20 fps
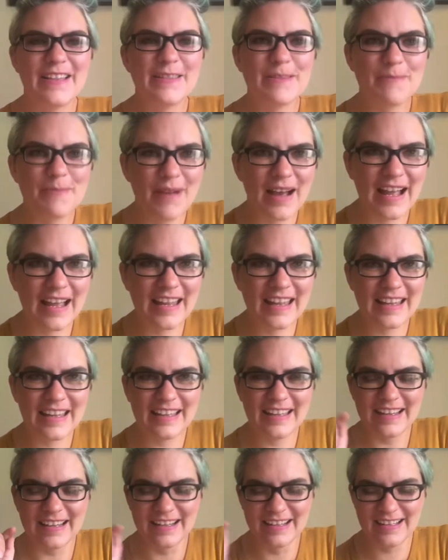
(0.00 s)

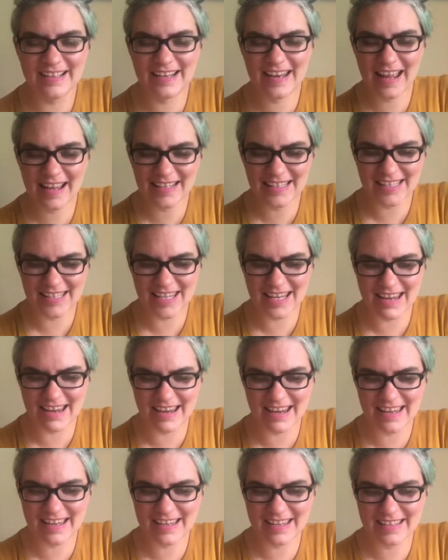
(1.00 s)
My next
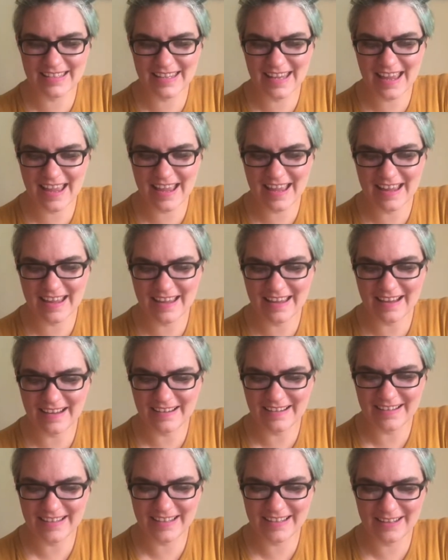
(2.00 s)
thing is a
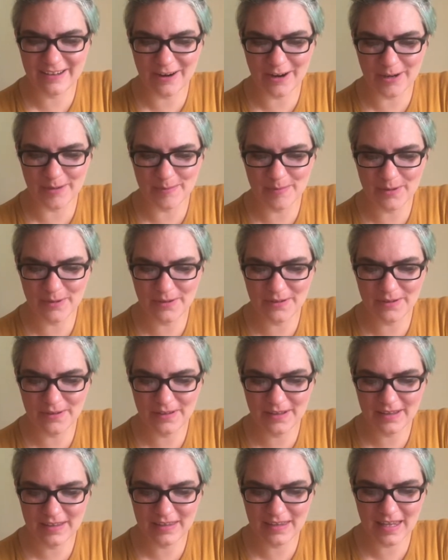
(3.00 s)
yarn
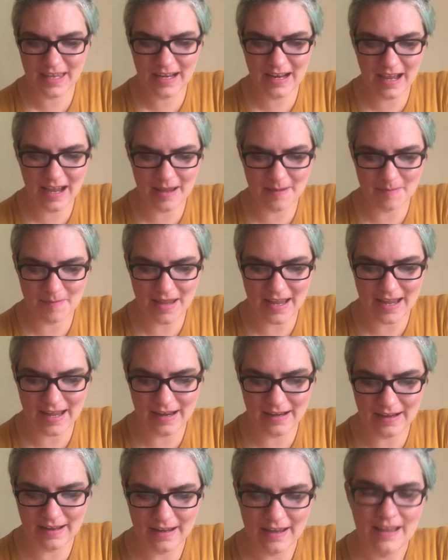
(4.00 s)
ball that I
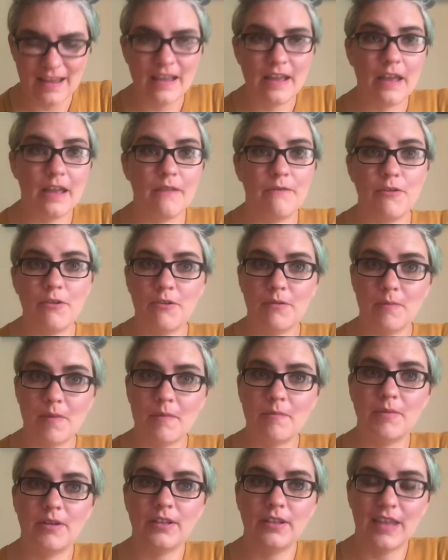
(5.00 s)
made. If you
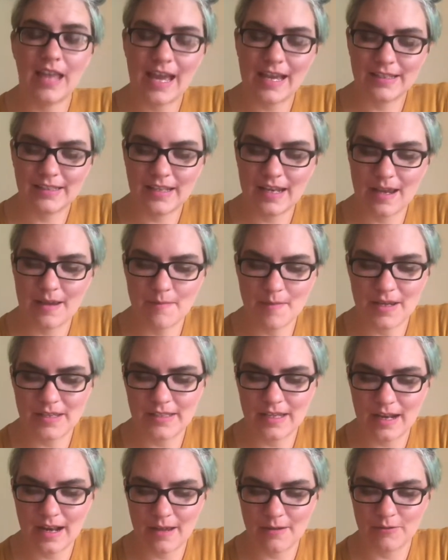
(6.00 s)
remember last time I
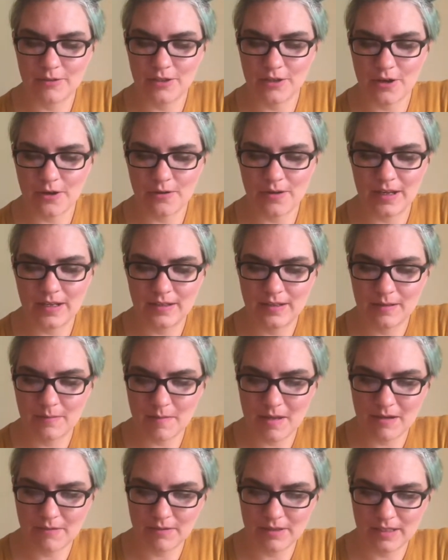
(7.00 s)
said I was going to
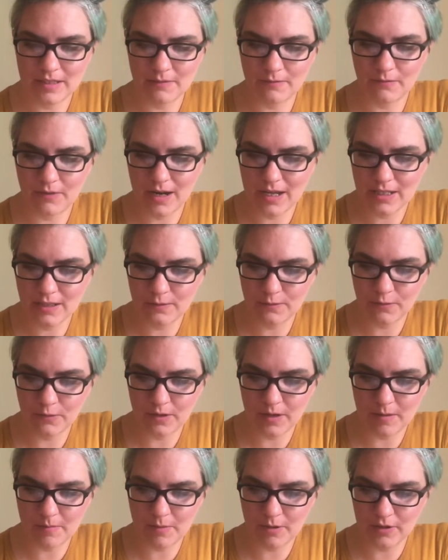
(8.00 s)
meet with some friends
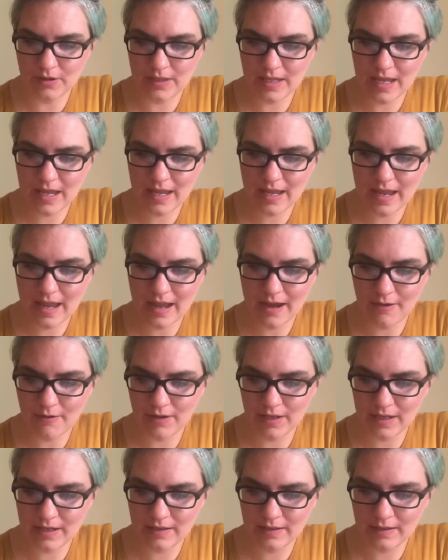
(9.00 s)
for a birthday
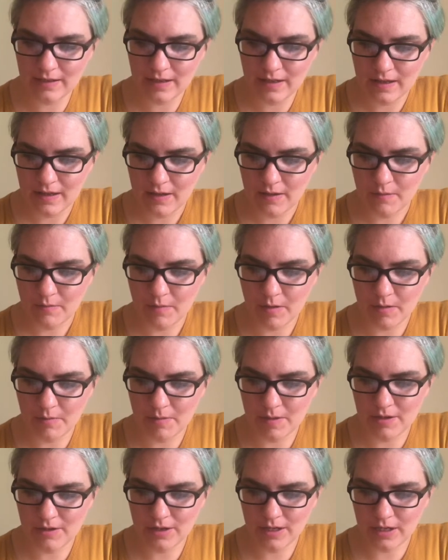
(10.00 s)
outing where
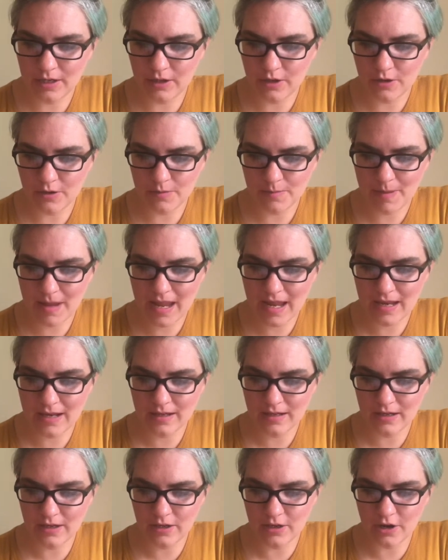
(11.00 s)
we were going to go
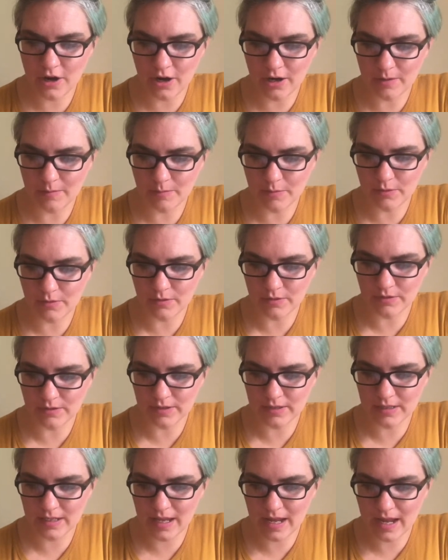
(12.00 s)
paint yarn
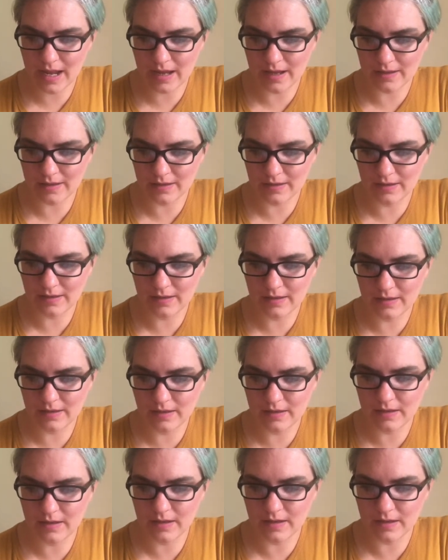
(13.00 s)
bowls at
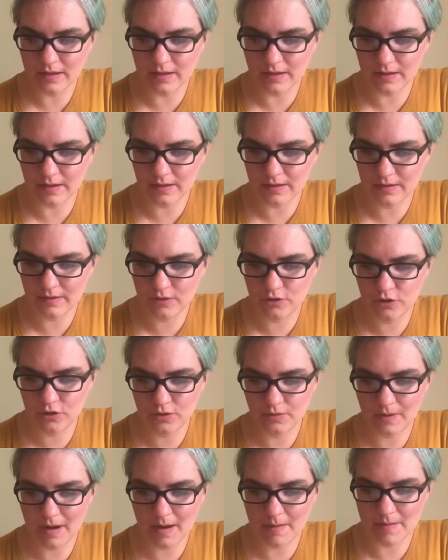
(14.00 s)
the
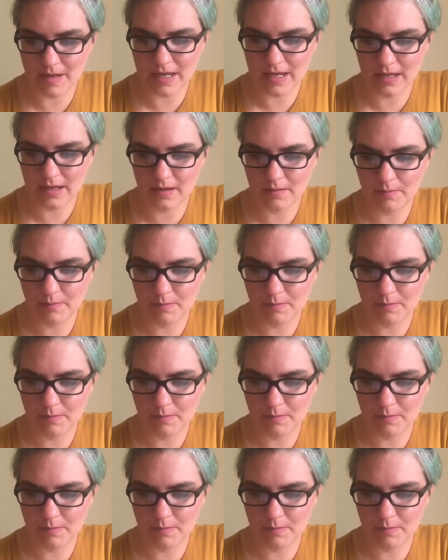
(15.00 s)
ceramic